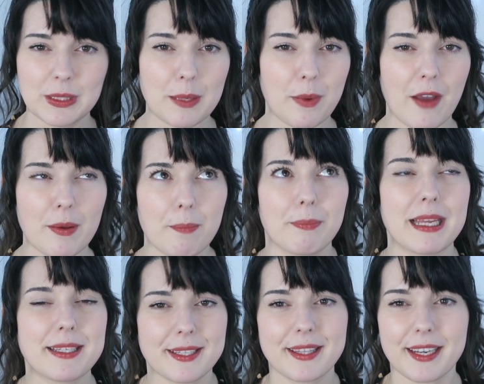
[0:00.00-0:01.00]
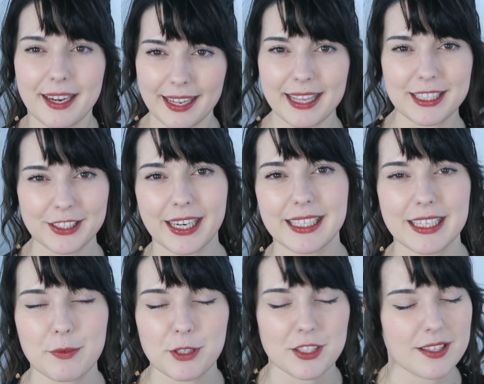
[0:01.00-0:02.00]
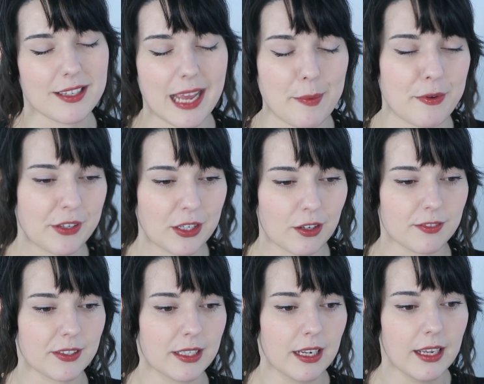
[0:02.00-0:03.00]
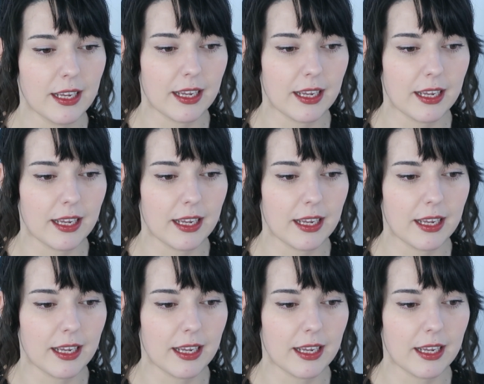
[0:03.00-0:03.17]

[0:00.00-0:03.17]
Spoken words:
lip cover better than I like the gradient, which doesn't happen very often.